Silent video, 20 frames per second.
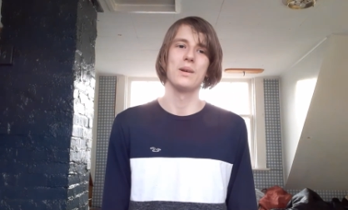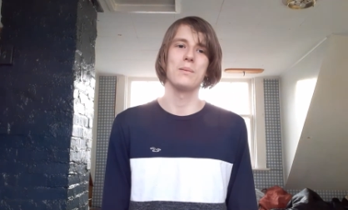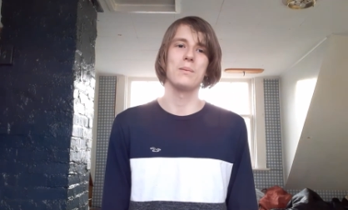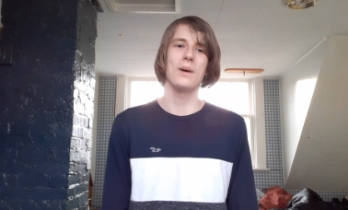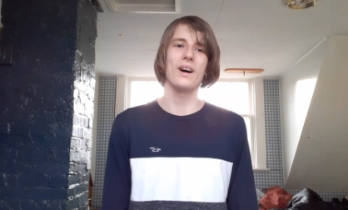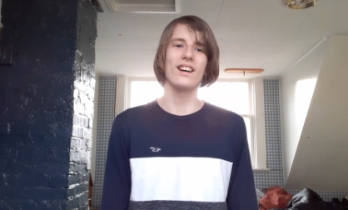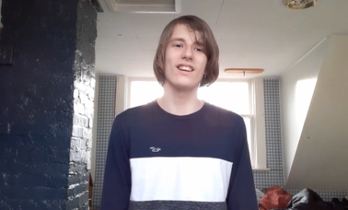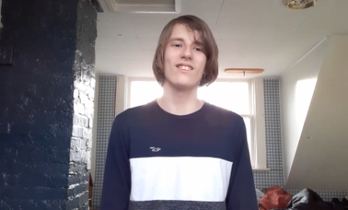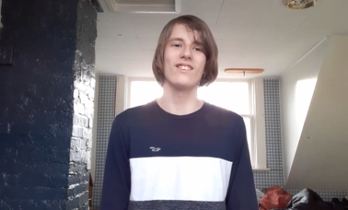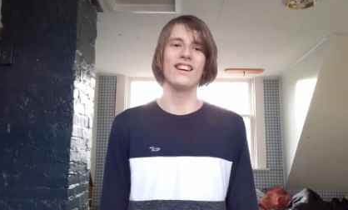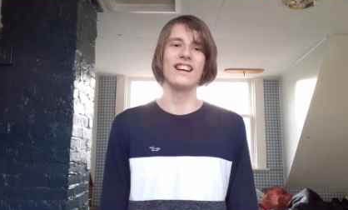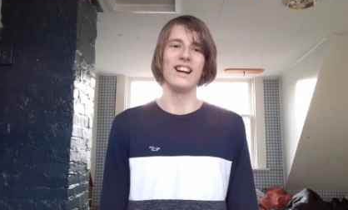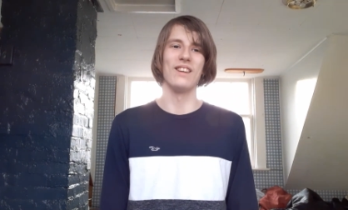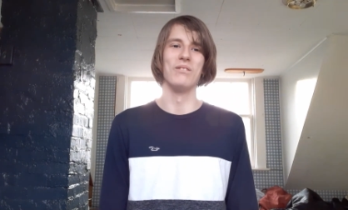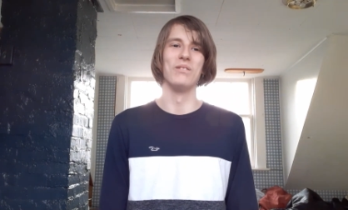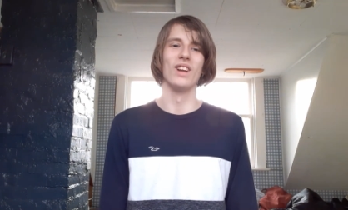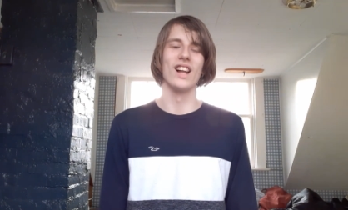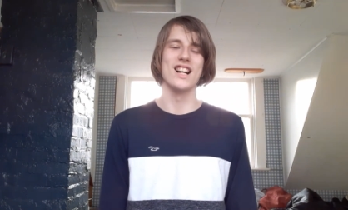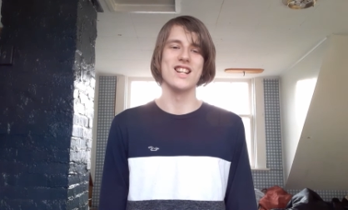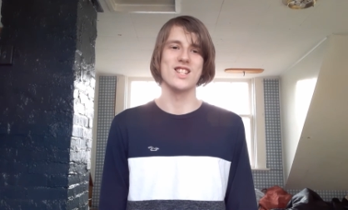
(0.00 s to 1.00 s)
By the way,
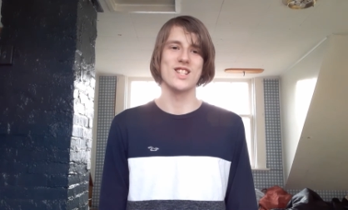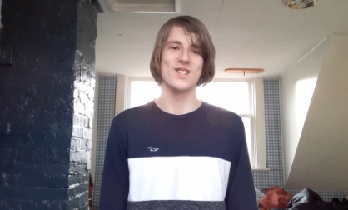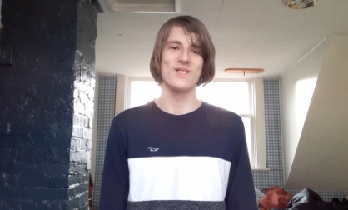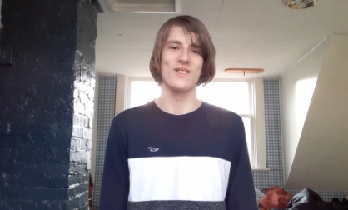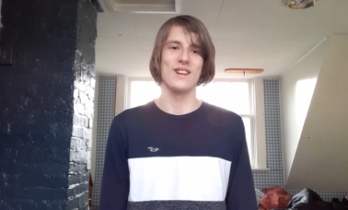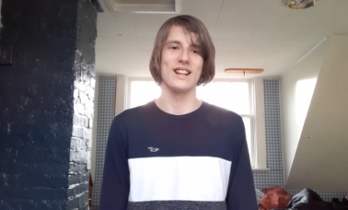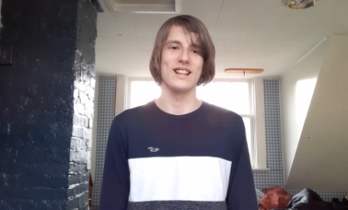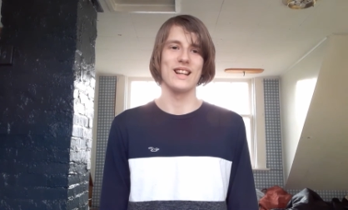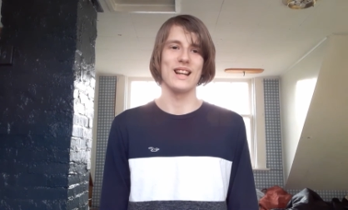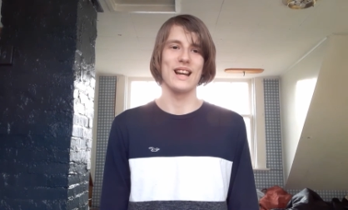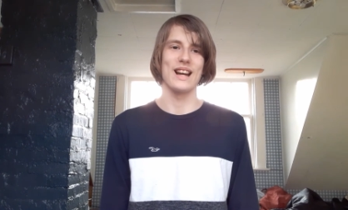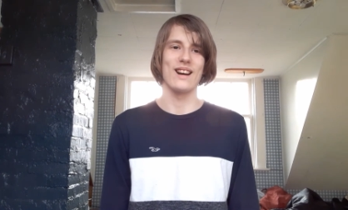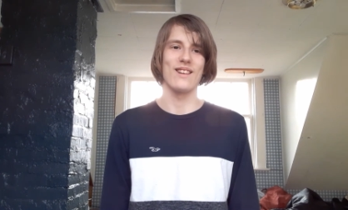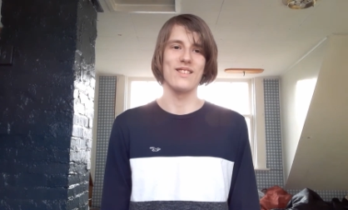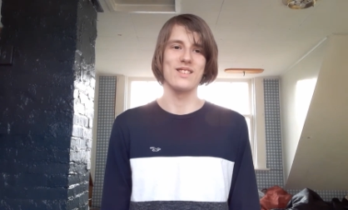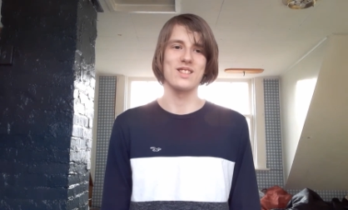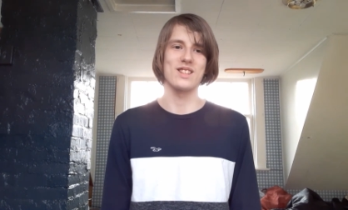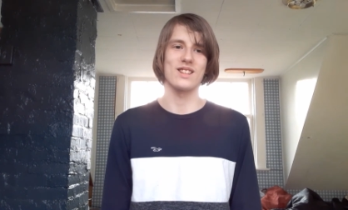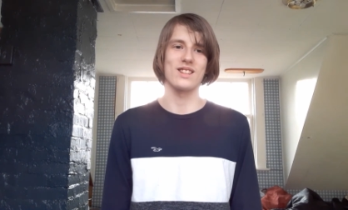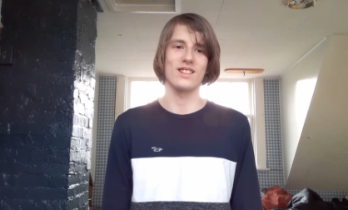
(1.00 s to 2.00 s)
I'm blushing right now,
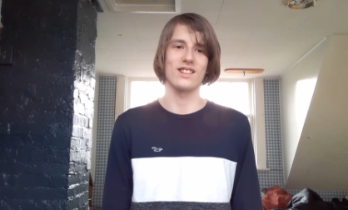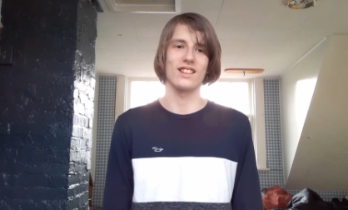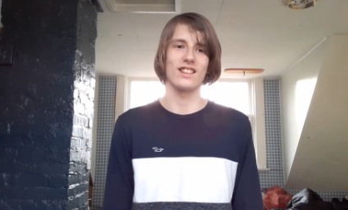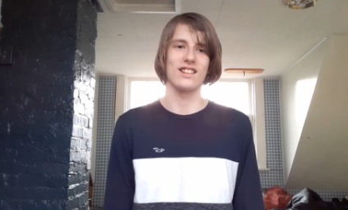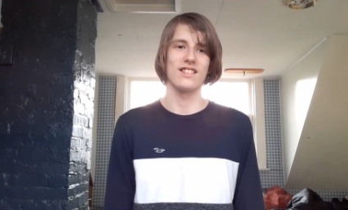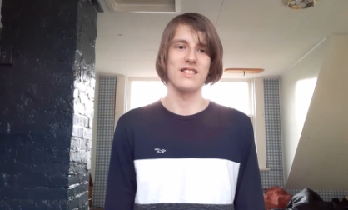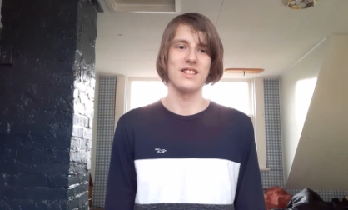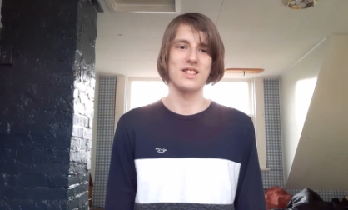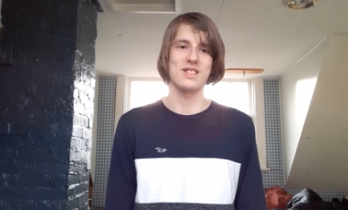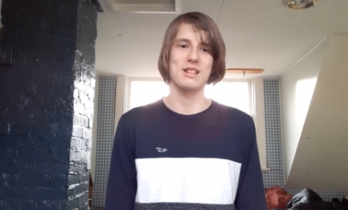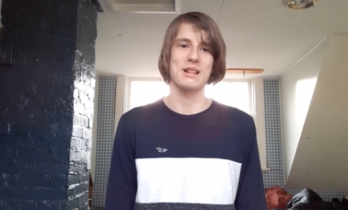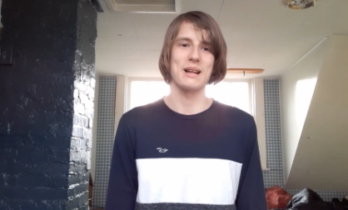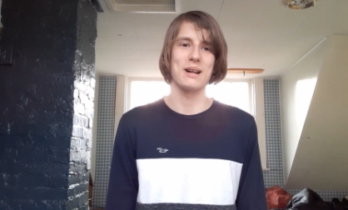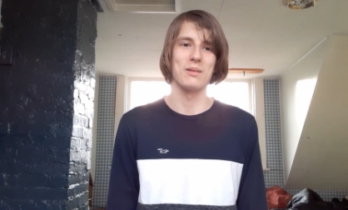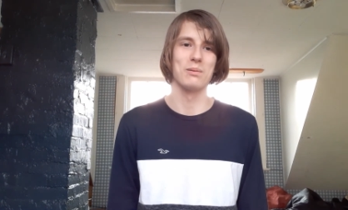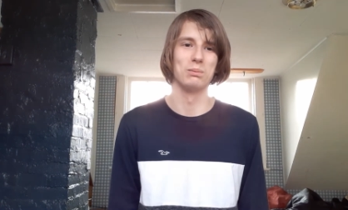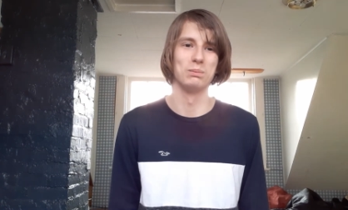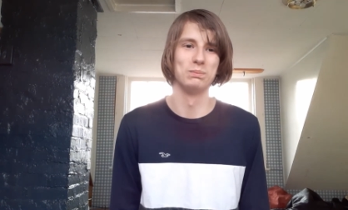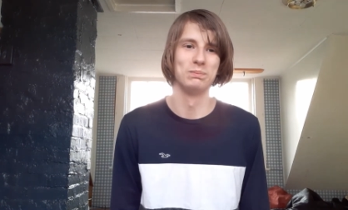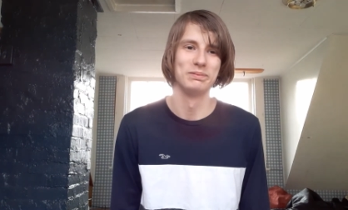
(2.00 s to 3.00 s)
as you can clearly tell.